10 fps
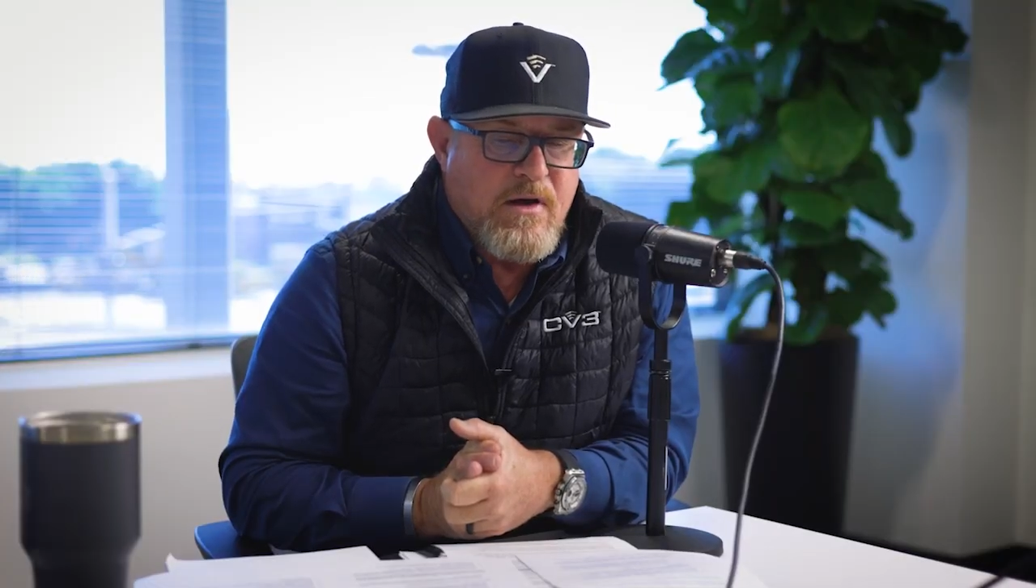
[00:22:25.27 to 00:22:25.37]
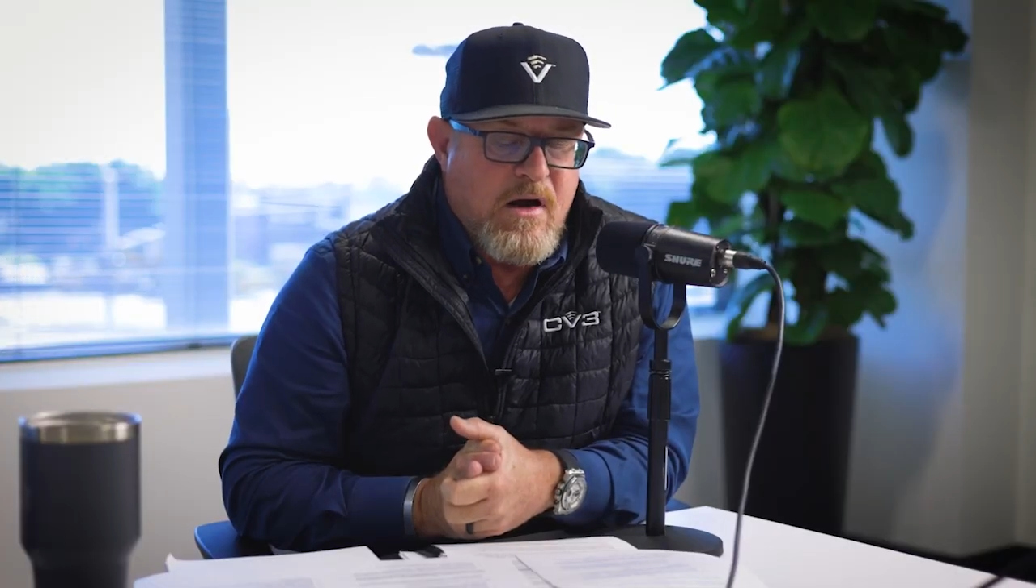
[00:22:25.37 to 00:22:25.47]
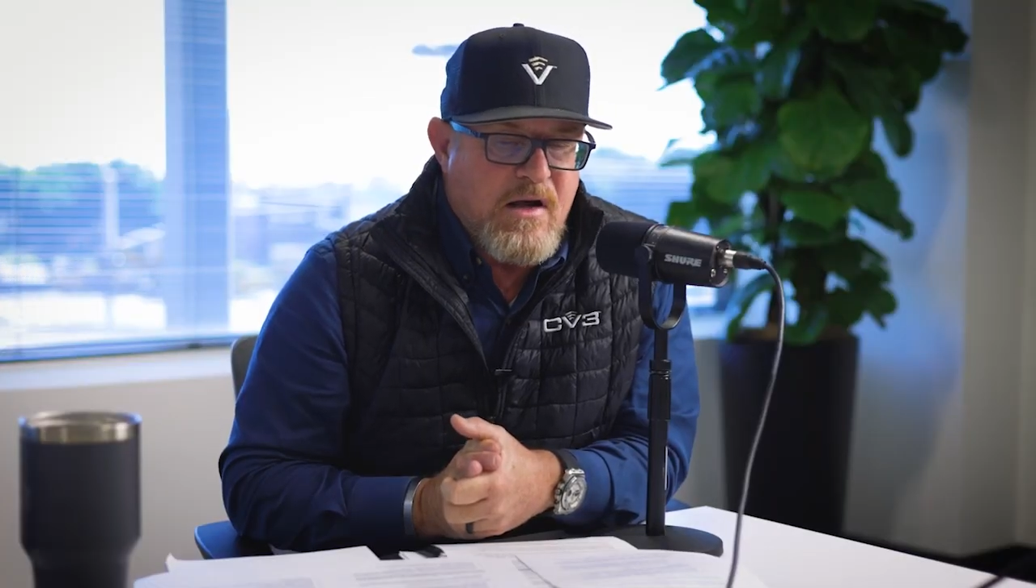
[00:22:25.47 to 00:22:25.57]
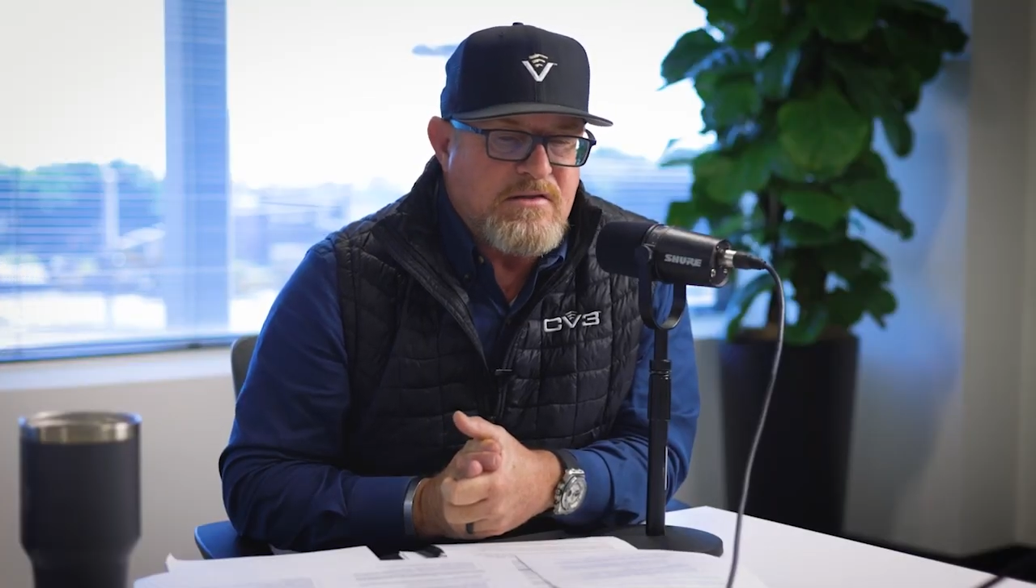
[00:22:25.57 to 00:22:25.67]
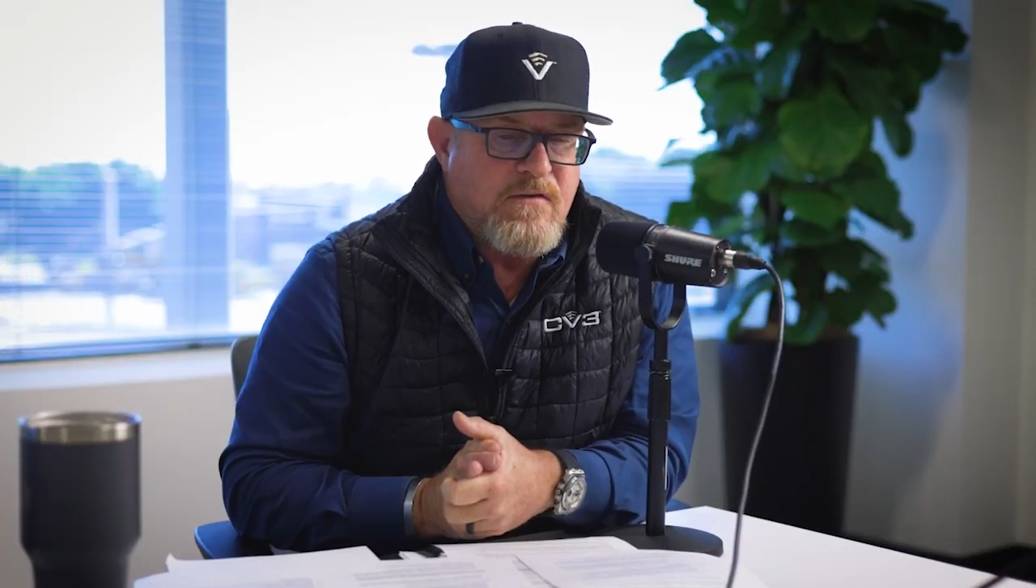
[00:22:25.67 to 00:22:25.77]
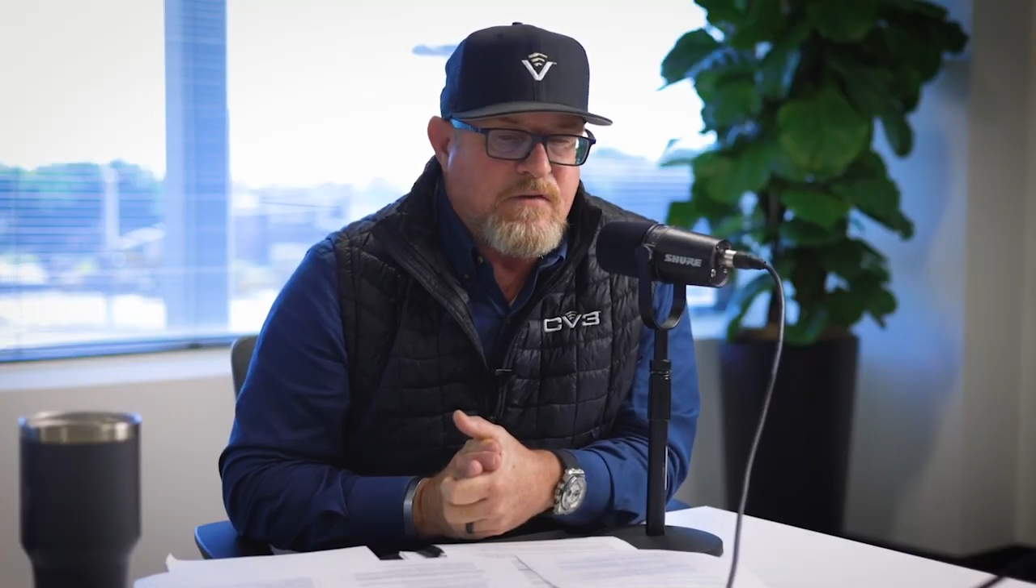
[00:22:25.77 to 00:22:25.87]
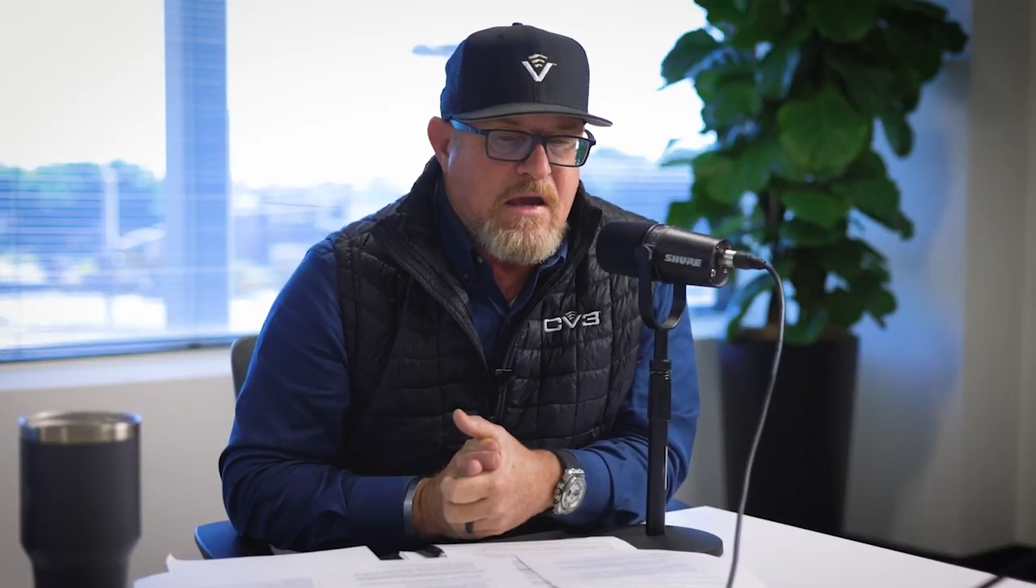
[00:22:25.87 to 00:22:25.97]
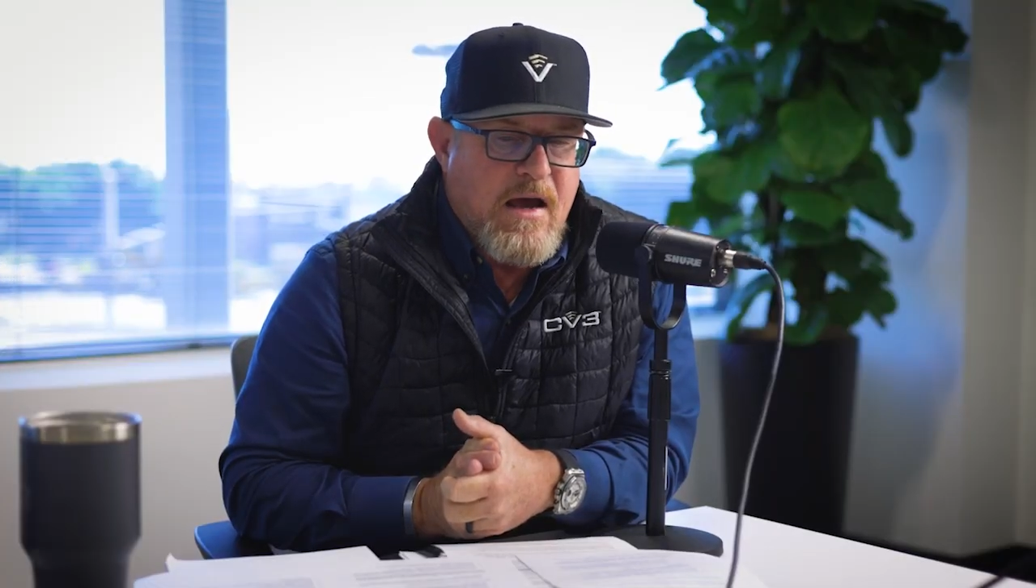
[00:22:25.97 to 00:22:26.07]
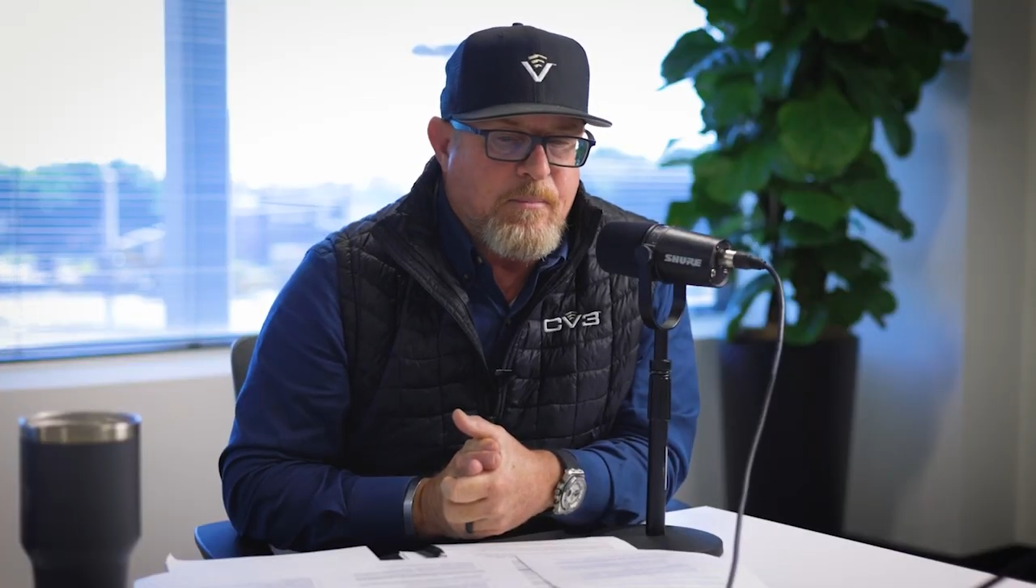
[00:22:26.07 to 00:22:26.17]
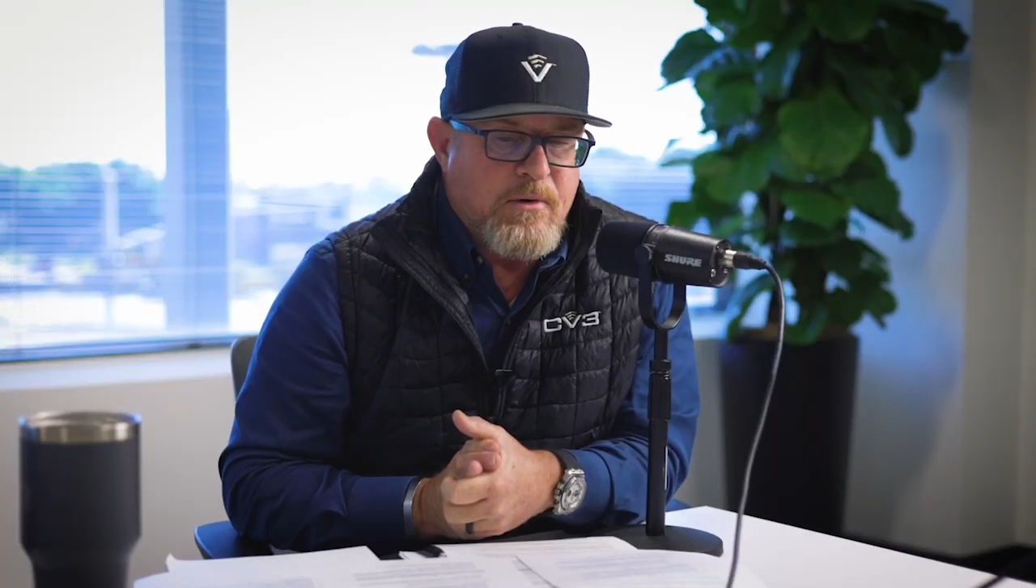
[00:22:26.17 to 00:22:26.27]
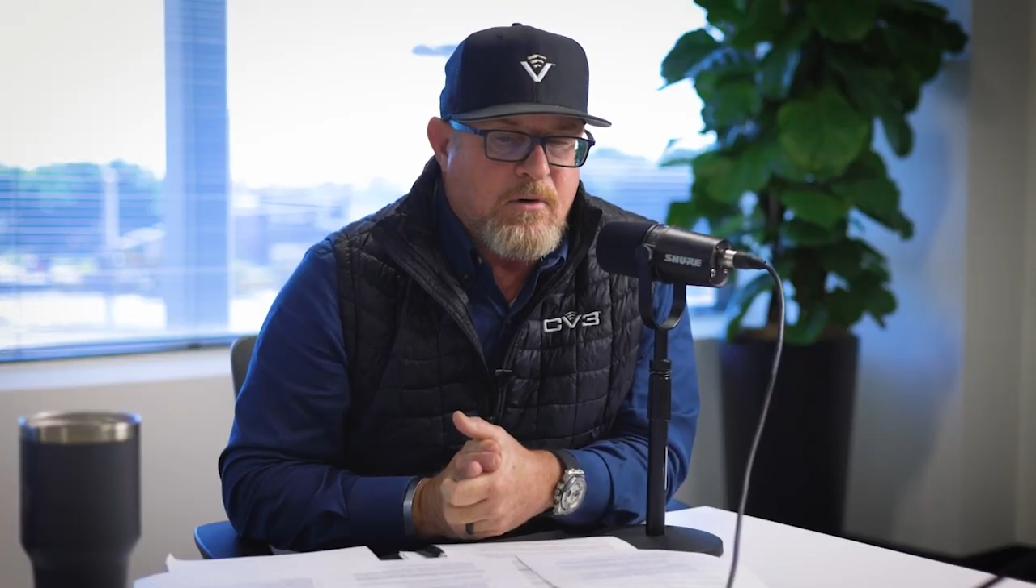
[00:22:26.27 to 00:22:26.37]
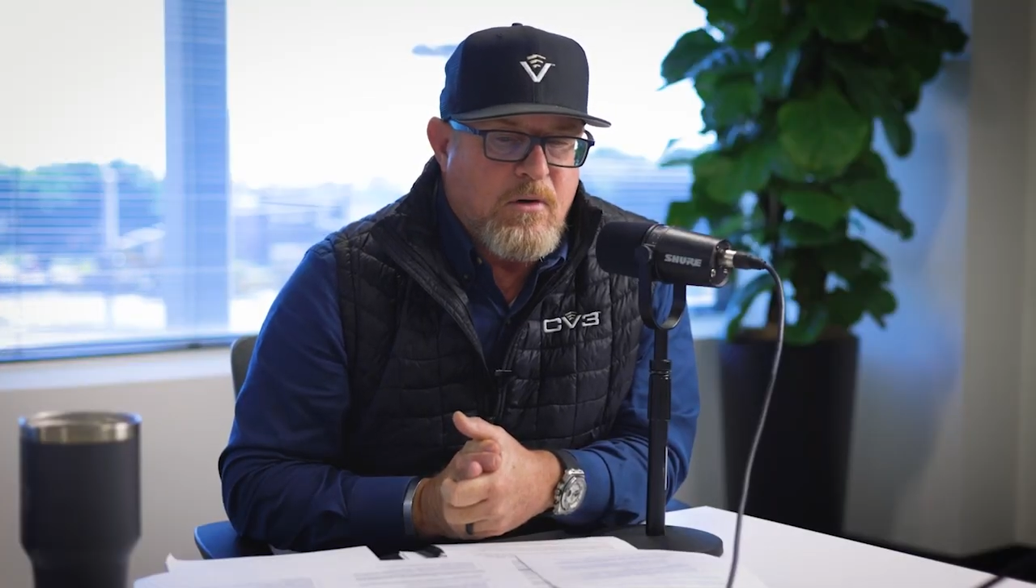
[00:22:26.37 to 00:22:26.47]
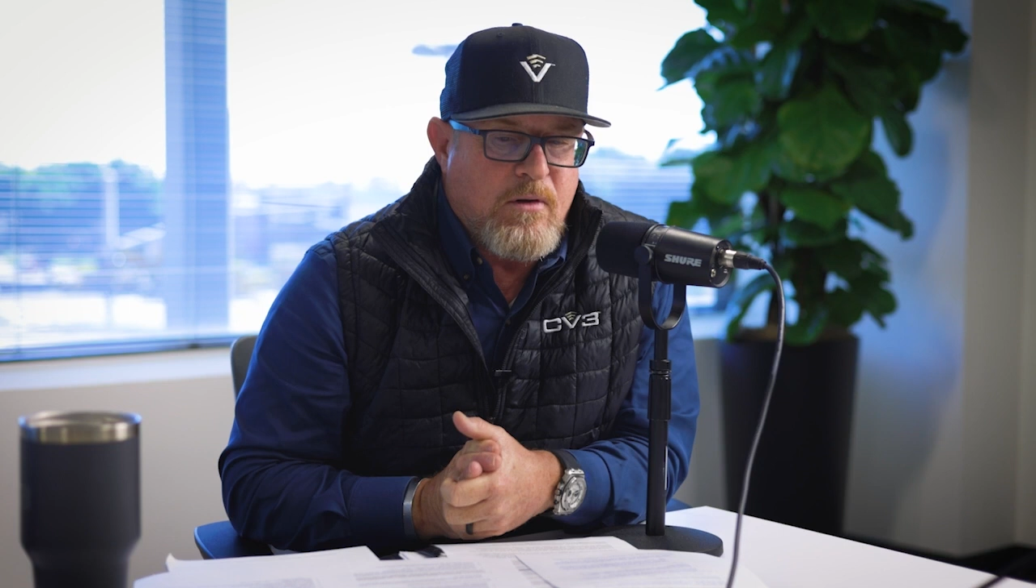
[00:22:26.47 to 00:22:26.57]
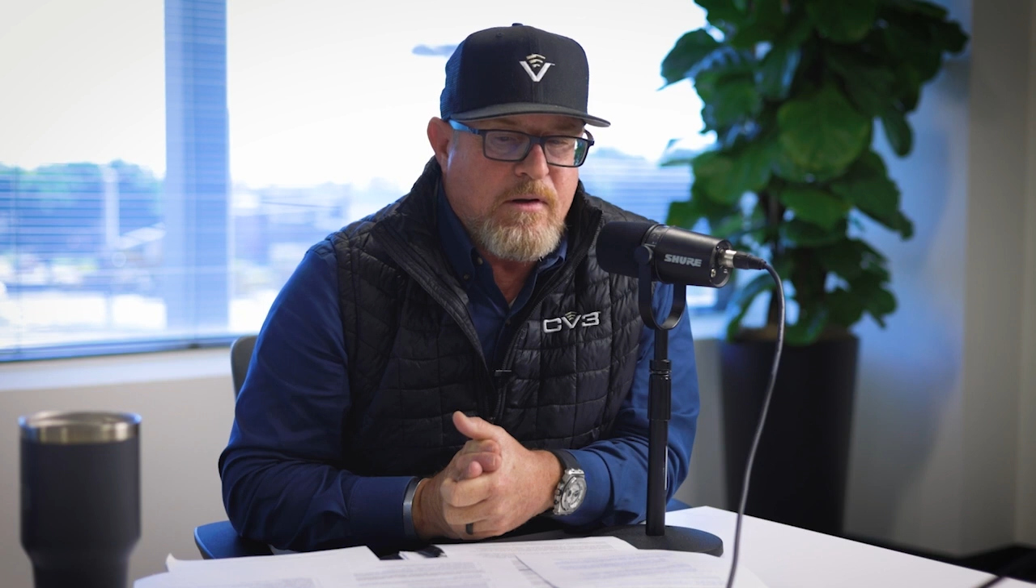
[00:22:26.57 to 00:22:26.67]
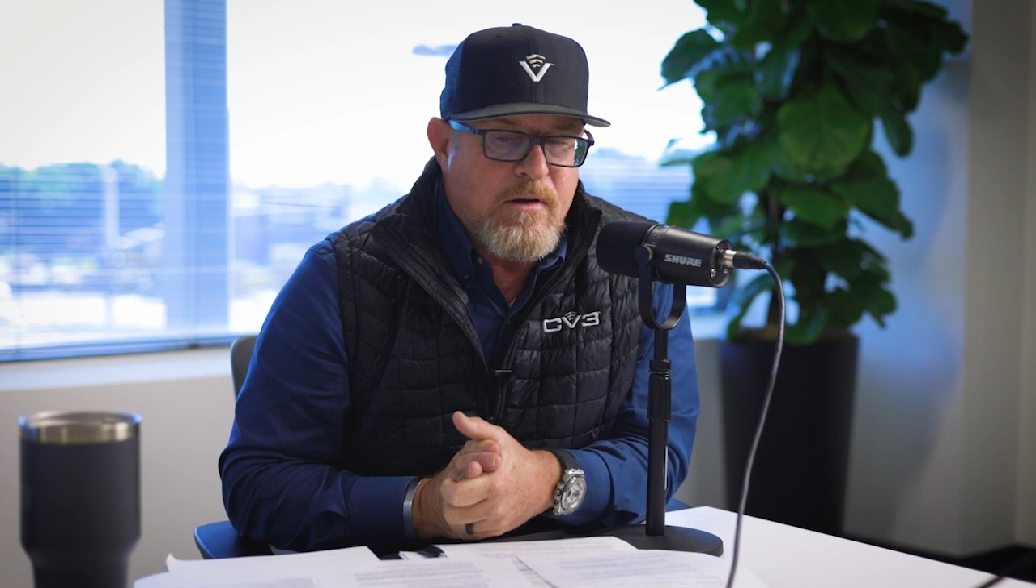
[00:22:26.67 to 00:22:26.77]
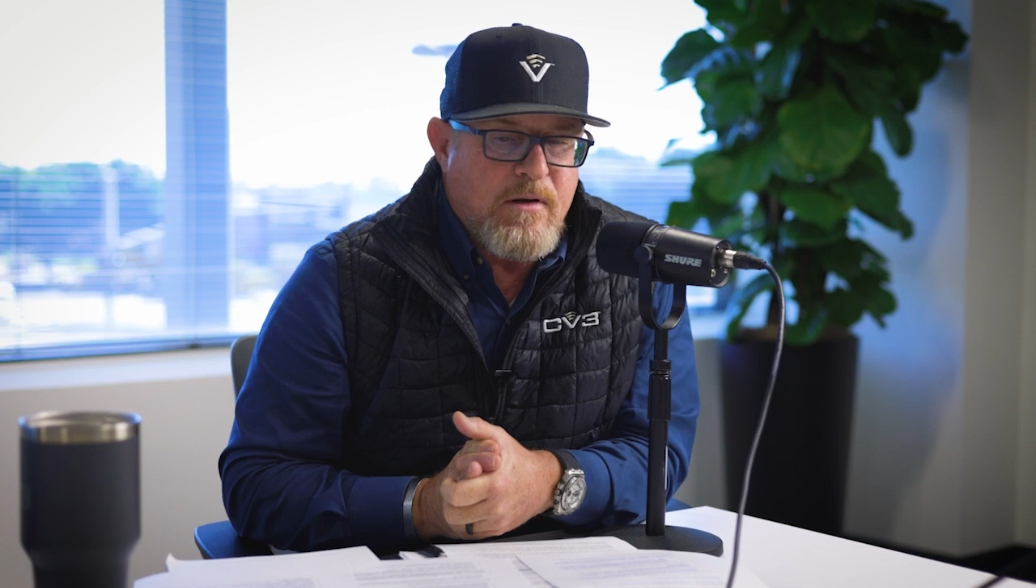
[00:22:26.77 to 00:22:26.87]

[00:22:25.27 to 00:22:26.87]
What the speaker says: the cost of capital